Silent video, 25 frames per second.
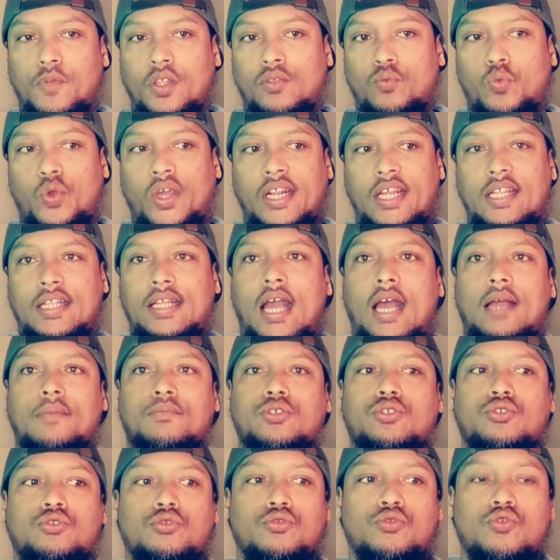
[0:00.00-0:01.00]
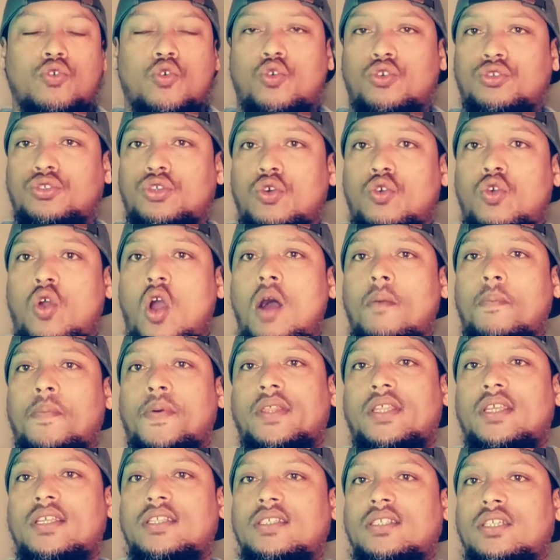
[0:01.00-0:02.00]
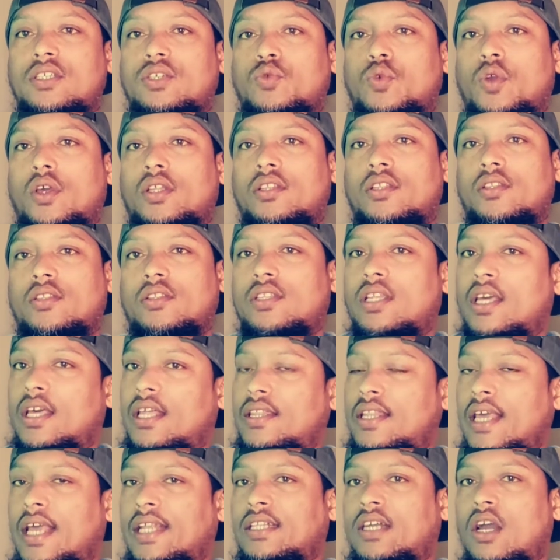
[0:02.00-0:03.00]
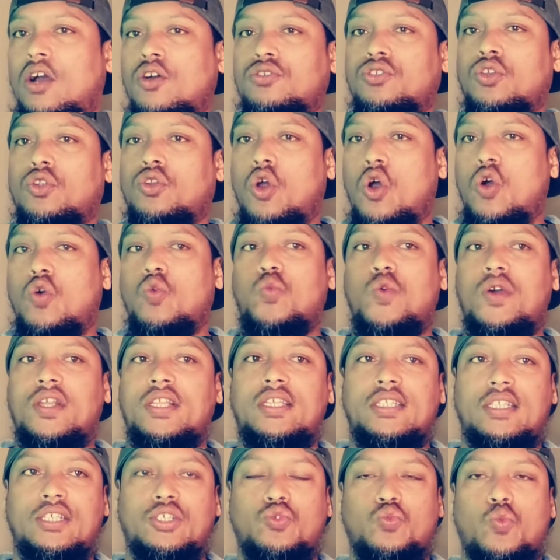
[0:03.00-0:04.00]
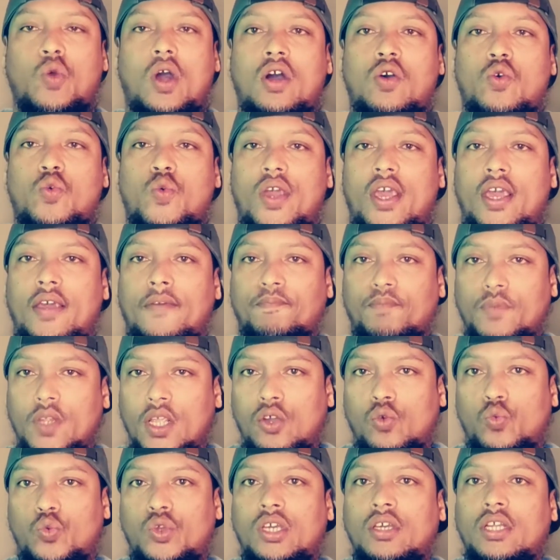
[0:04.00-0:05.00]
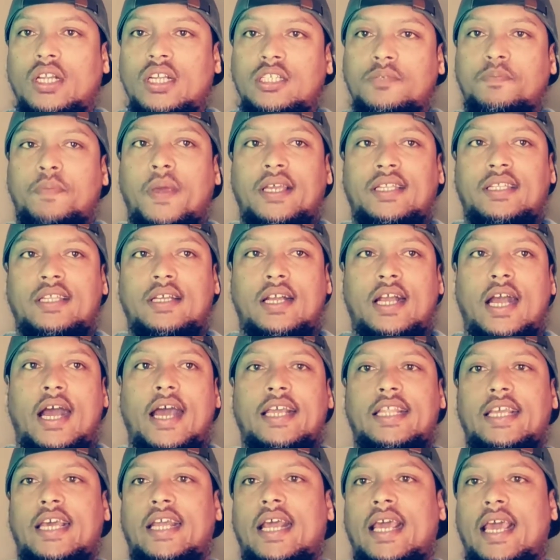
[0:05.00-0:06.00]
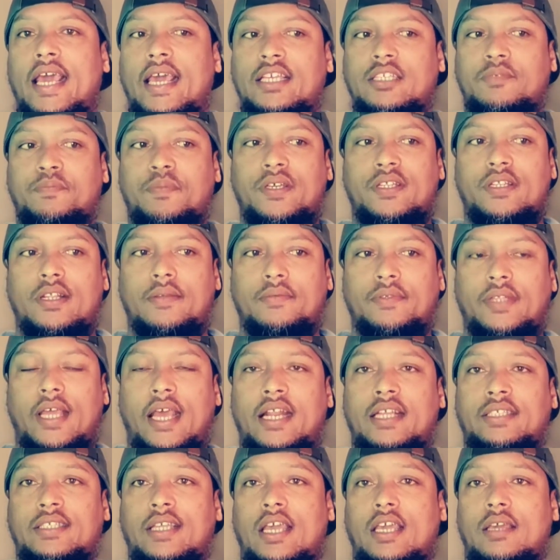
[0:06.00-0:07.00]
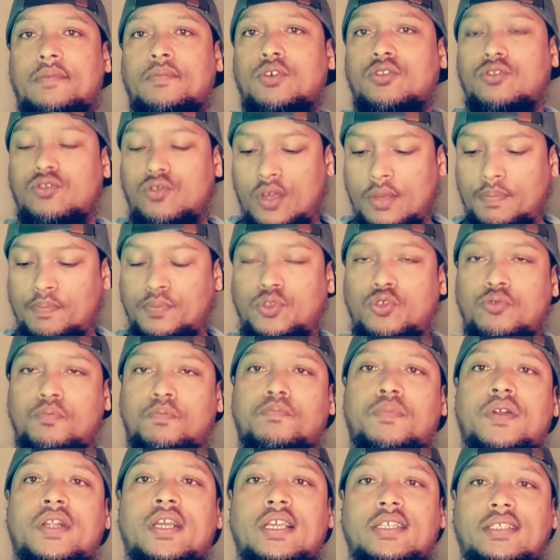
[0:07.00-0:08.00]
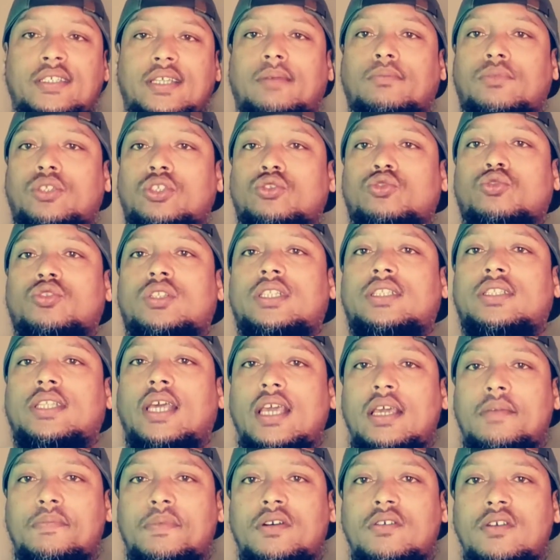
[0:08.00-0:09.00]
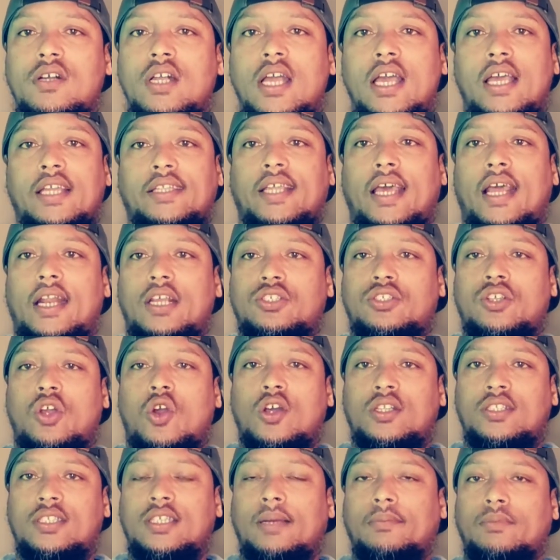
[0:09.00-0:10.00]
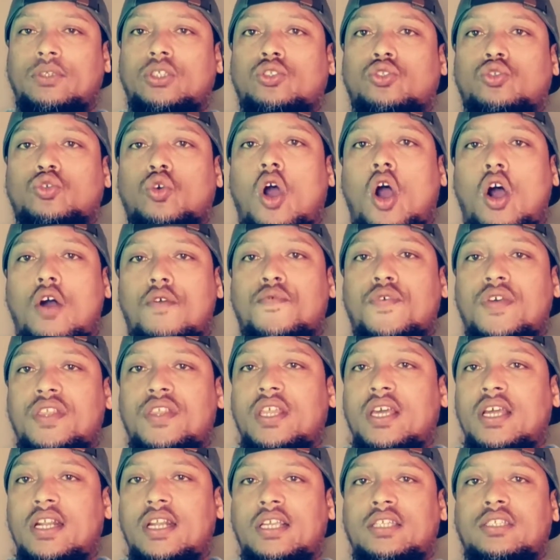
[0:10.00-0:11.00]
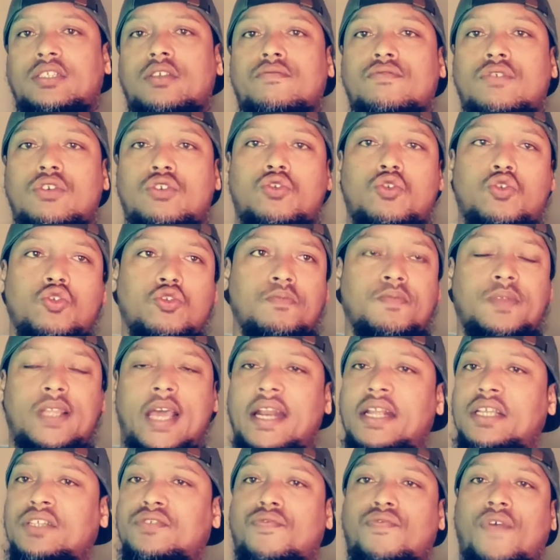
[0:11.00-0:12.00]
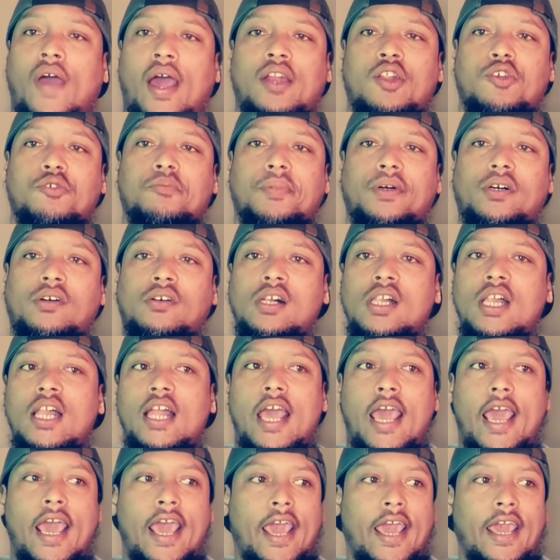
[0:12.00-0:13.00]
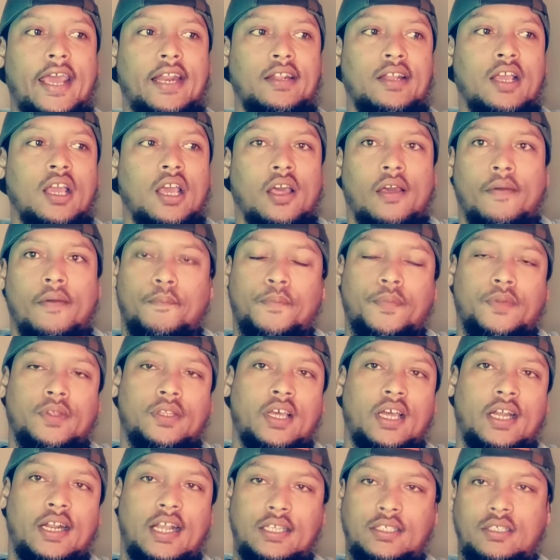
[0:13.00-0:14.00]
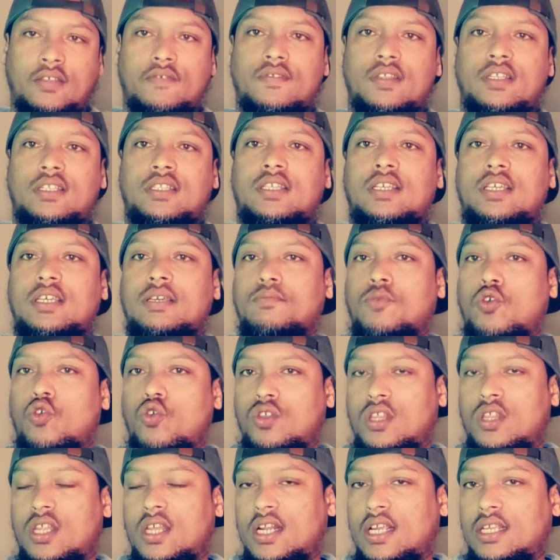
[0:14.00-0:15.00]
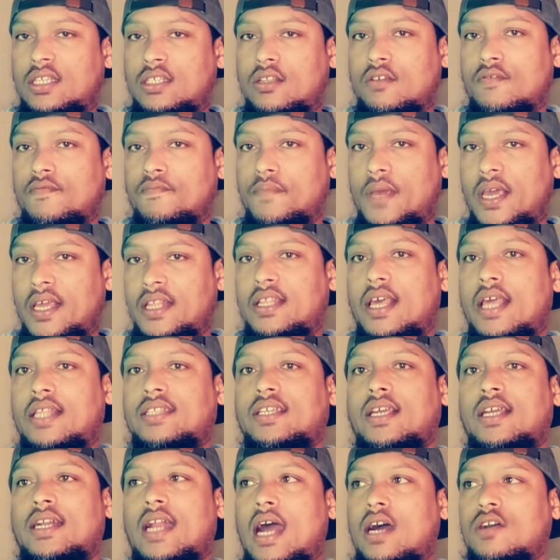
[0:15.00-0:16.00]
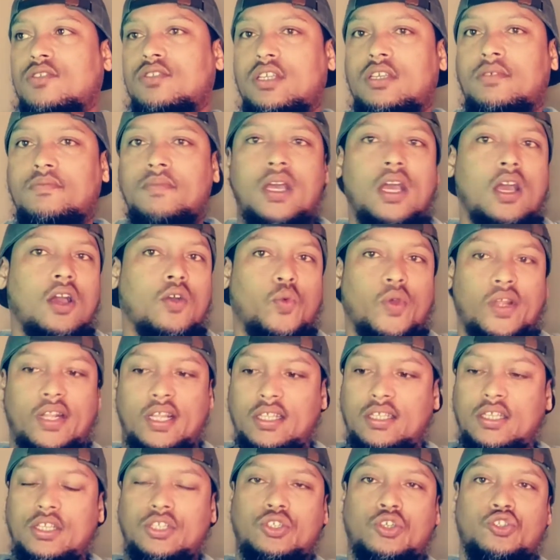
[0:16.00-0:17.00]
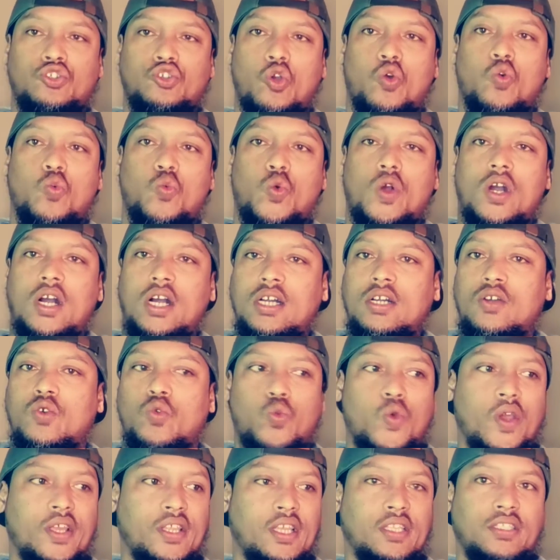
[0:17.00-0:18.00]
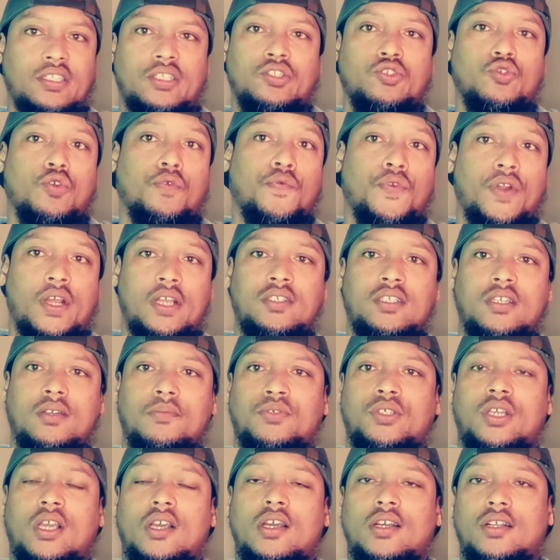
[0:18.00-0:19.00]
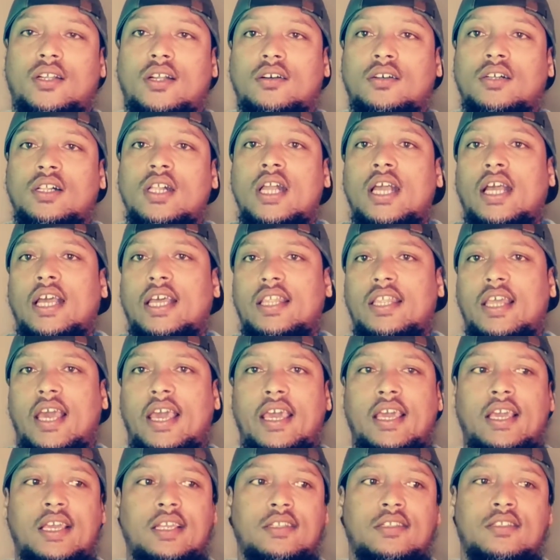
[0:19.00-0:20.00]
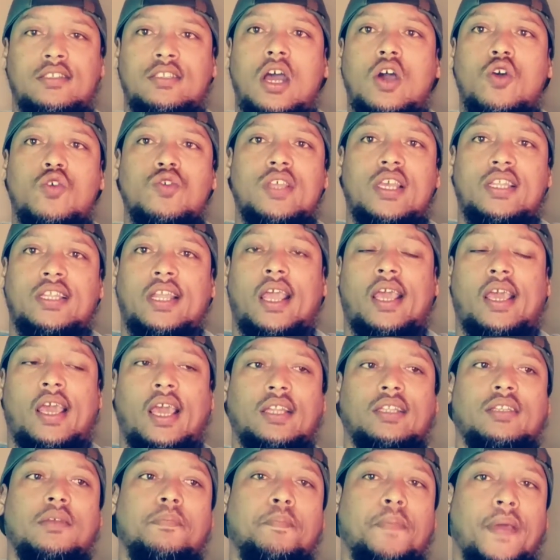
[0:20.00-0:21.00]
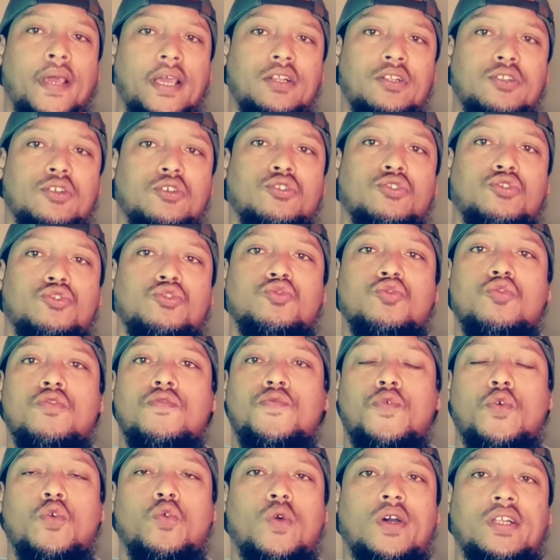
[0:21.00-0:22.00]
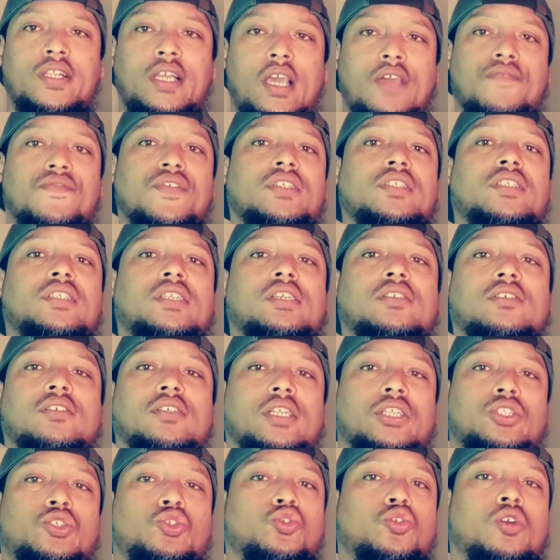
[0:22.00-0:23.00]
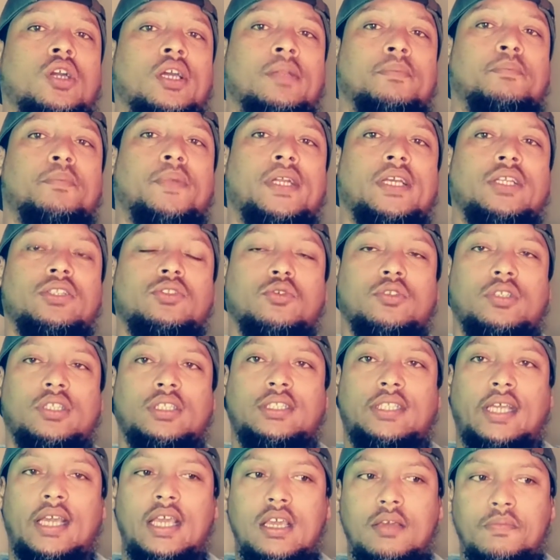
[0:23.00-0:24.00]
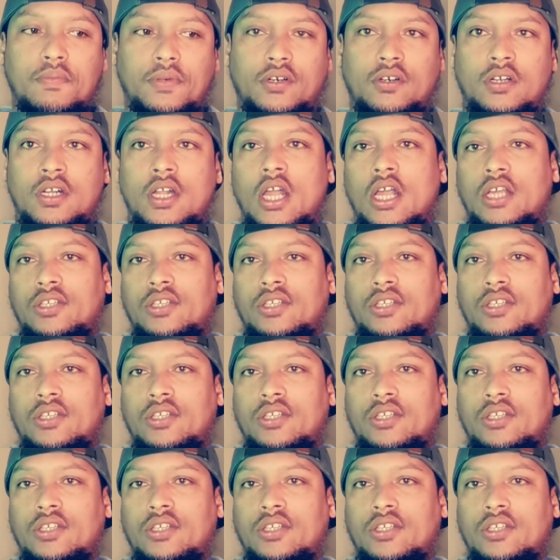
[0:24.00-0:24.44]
When it comes to also competency, that goes along with it as well, where we respect a guy that is able to bring something to the table, that has got something to offer the rest of the group that is valuable, and the rest of the team or the rest of men that surround him, whether it is in your work, whether it's in your friendship circle, they know that they can depend on you for whatever skill that you can bring to the table.